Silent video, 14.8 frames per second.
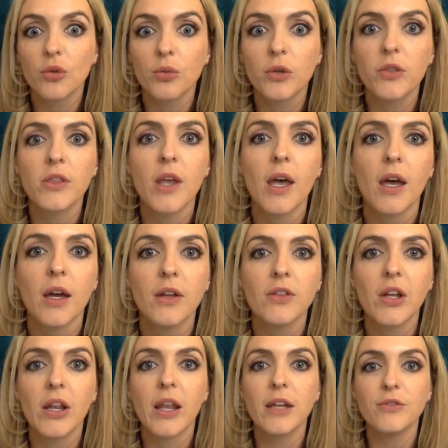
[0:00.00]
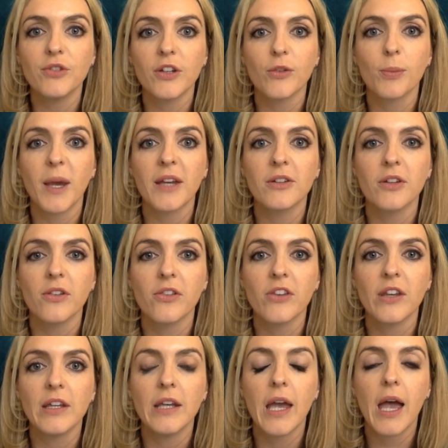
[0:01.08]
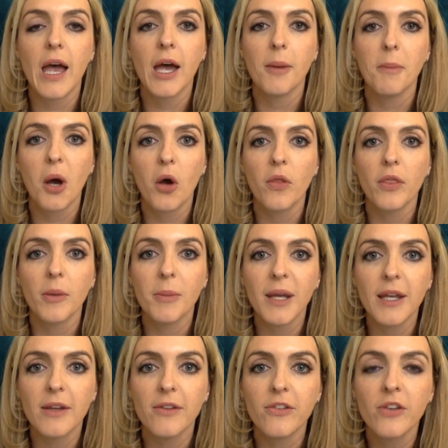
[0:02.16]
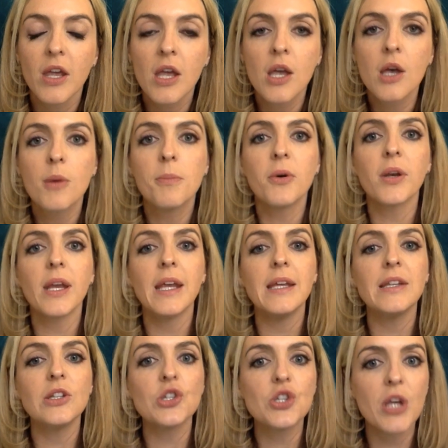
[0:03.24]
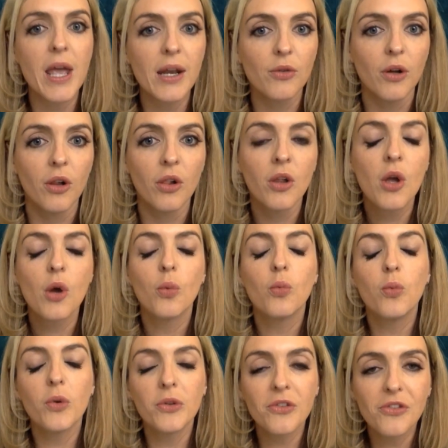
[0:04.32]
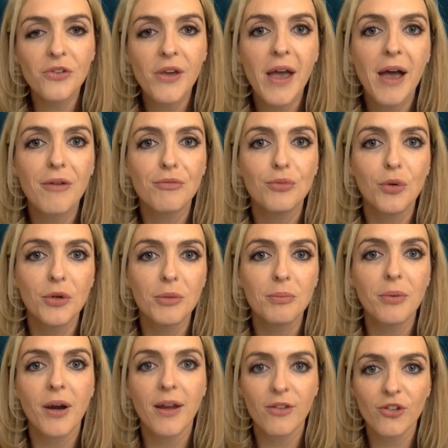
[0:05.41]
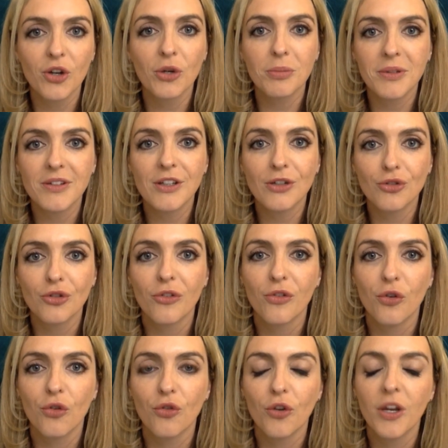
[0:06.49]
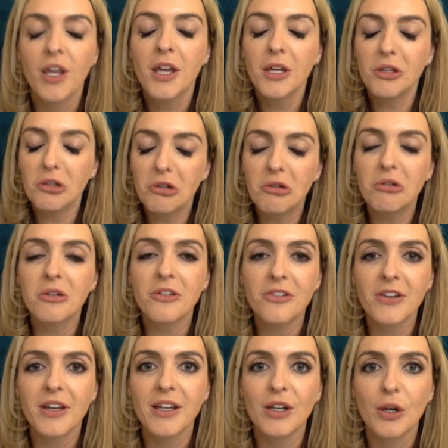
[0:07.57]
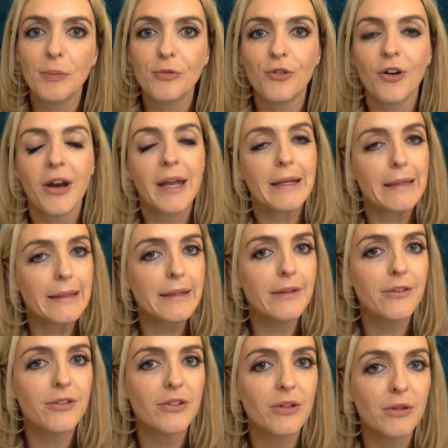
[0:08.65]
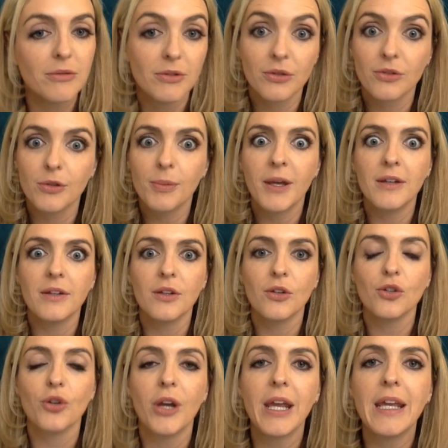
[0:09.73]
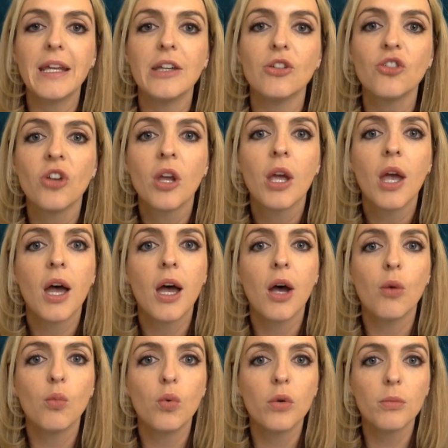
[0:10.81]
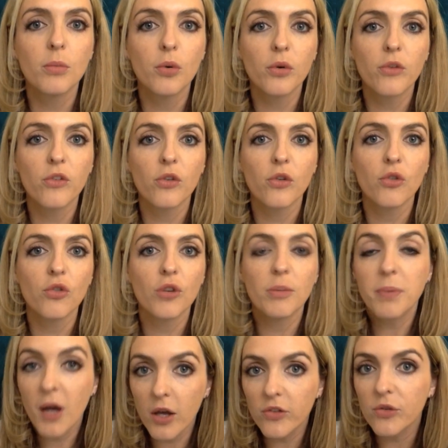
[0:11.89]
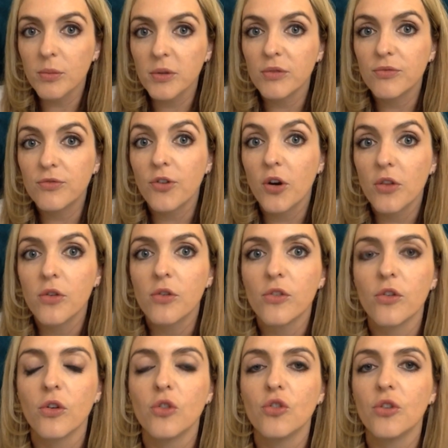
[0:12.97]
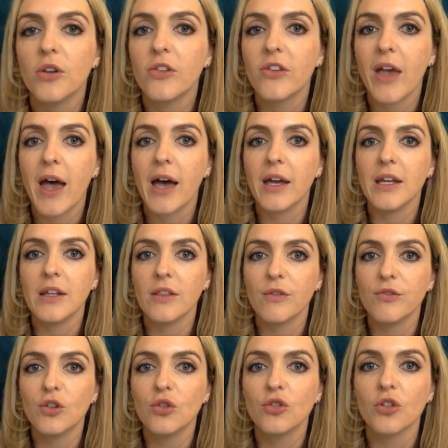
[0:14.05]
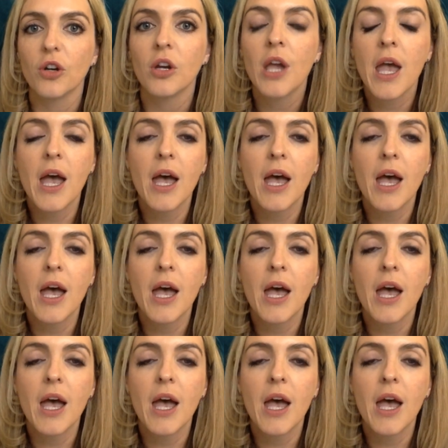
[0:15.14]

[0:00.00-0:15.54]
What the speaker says: what the life expectancy on them is. But in general, once you have one breast augmentation surgery, you're going to sign up for at least, depending on your age, one more surgery, possibly further surgeries in the future.